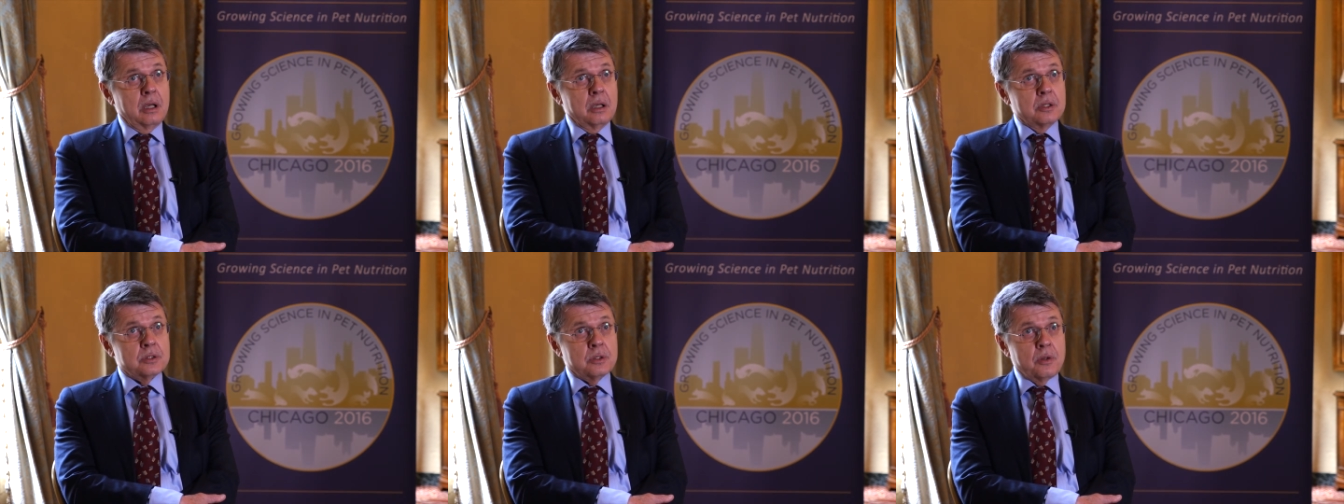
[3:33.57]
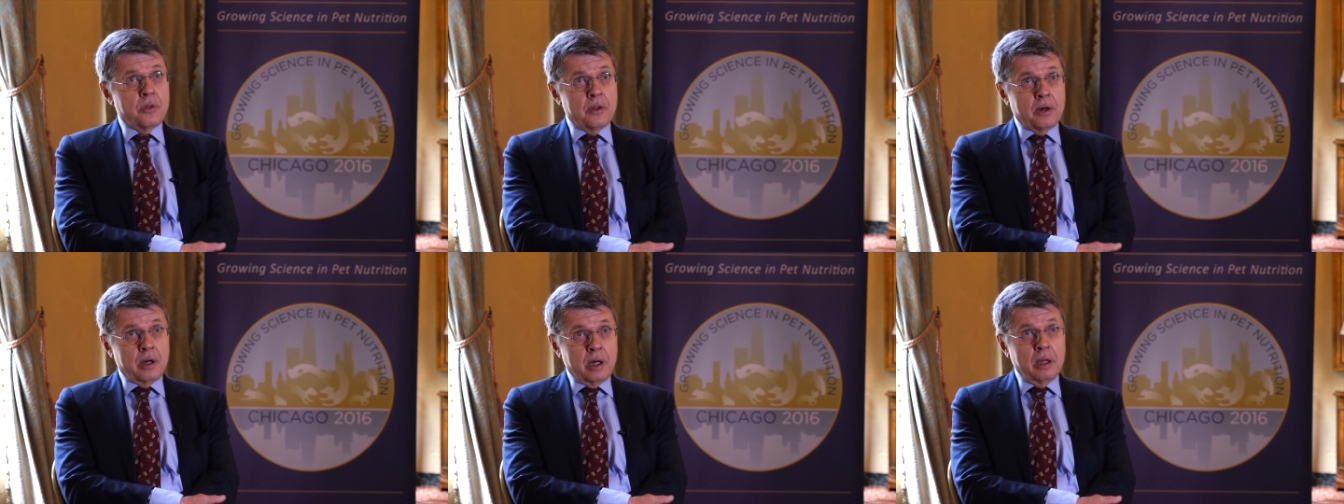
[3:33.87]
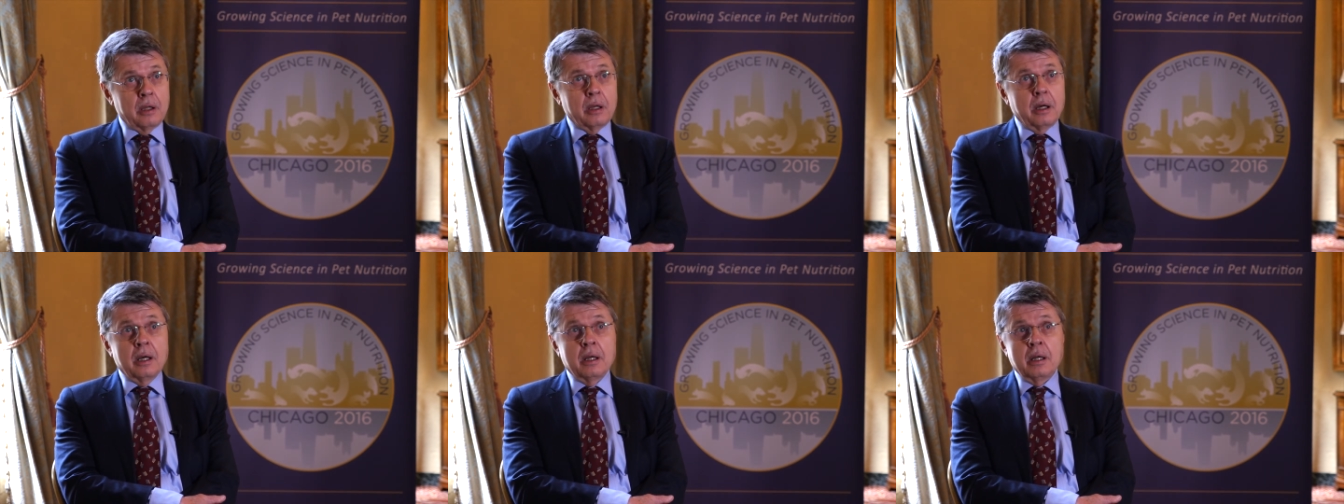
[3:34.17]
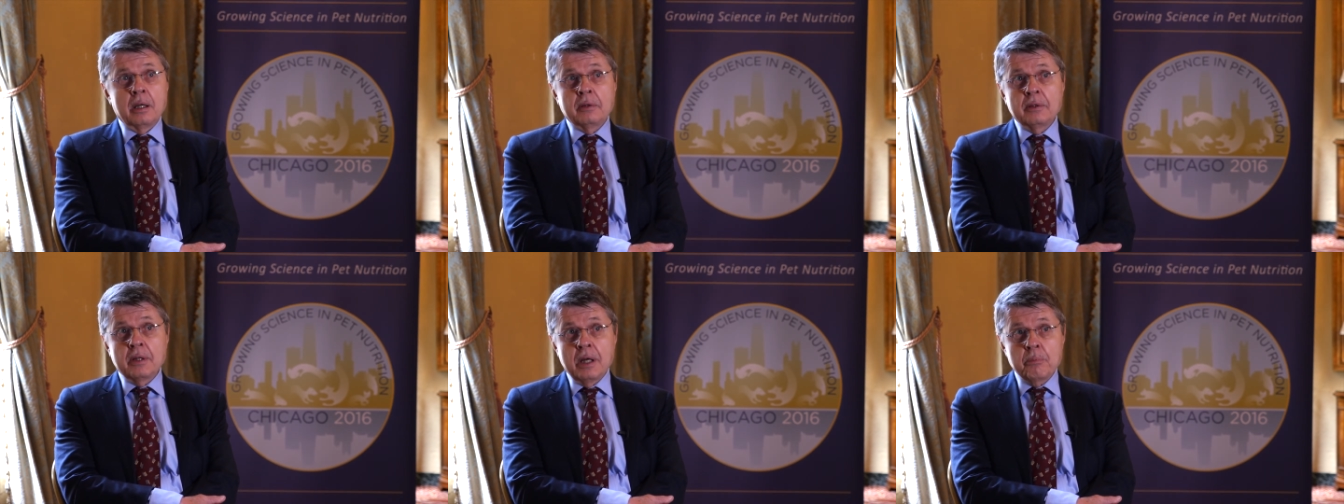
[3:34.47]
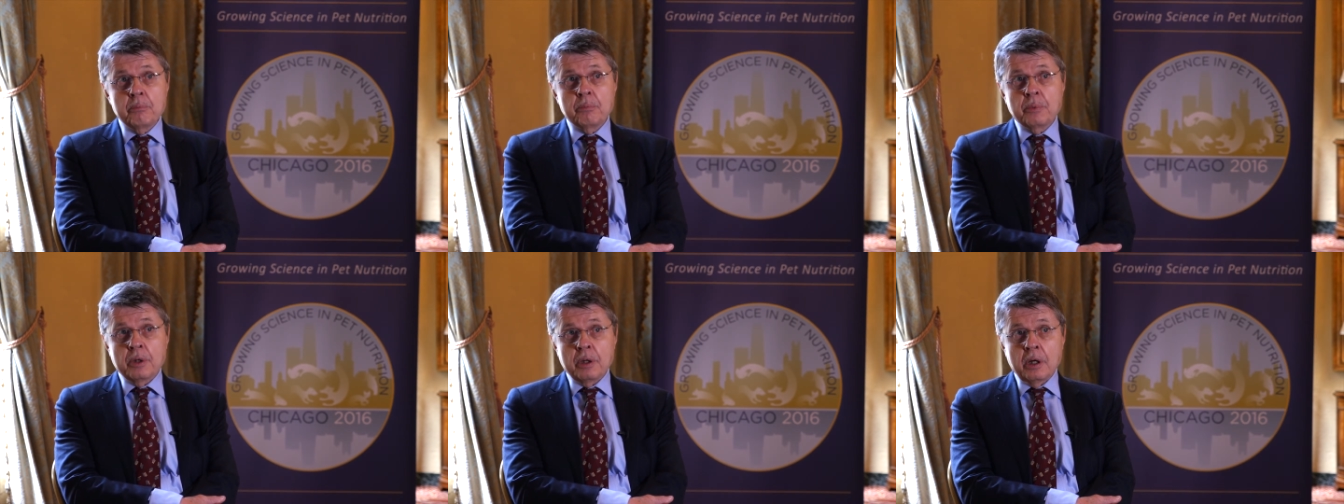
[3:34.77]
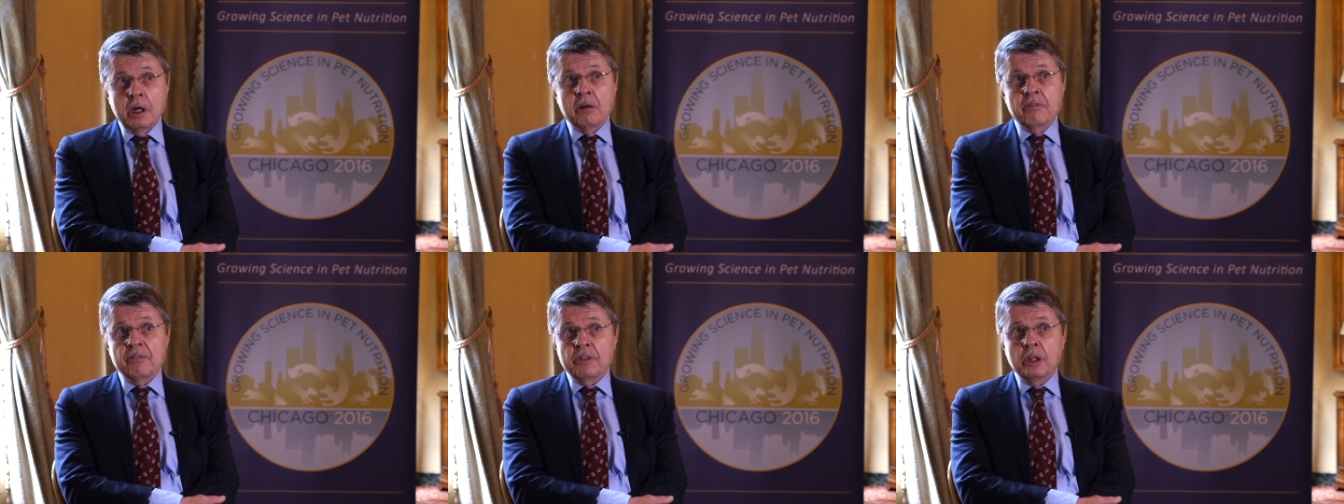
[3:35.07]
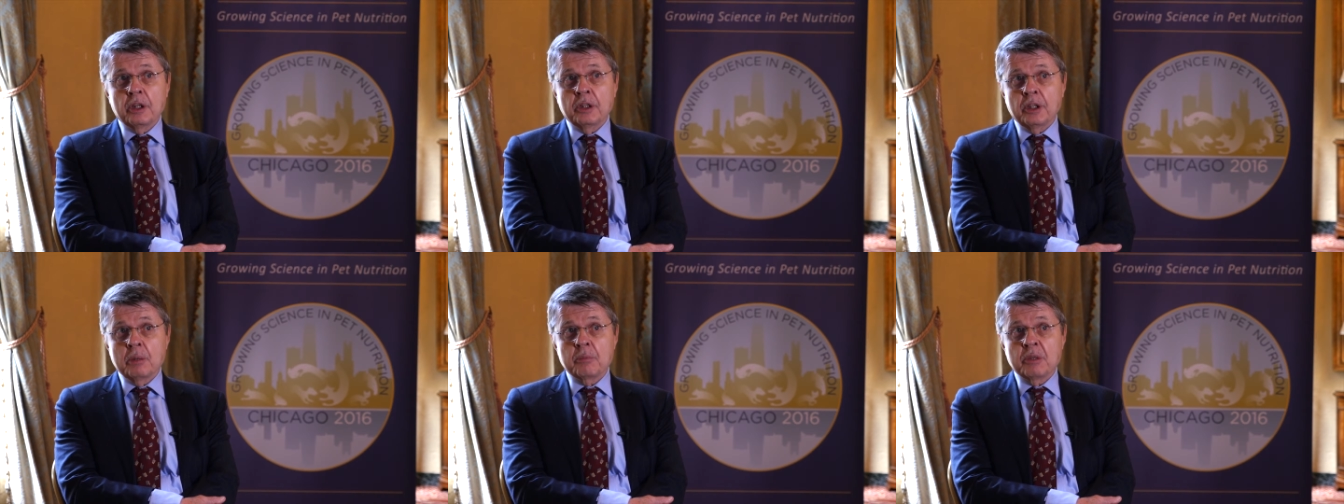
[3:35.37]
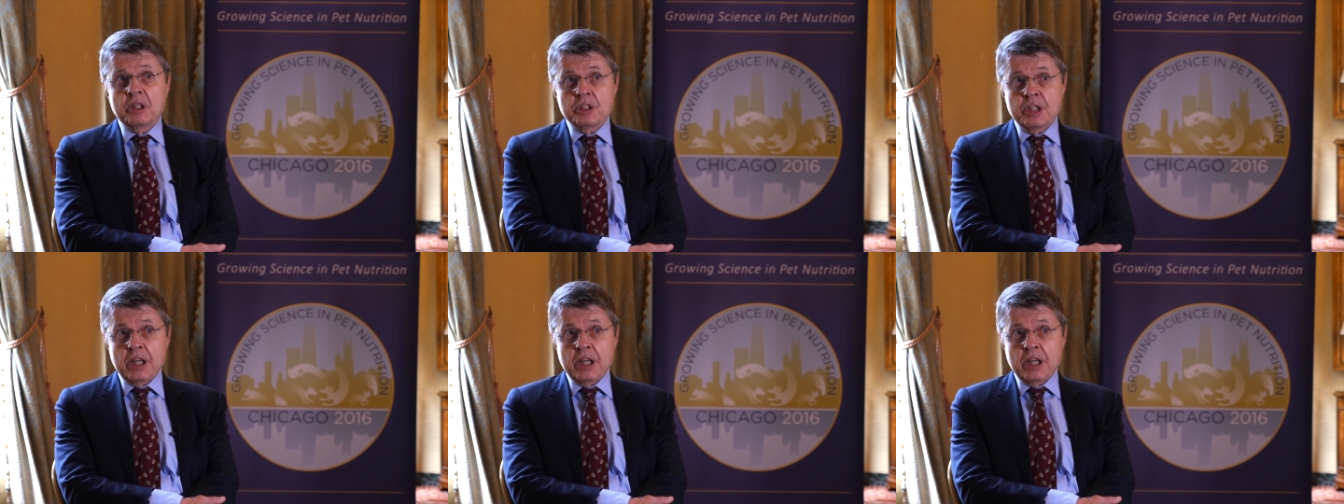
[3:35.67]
So there are a number of economic